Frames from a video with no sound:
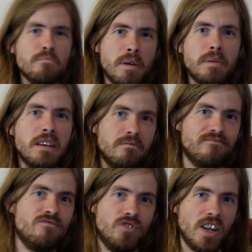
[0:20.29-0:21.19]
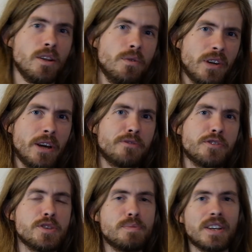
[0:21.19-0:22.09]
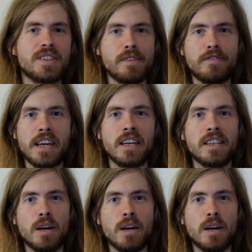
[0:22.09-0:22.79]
maybe check that one out first because I think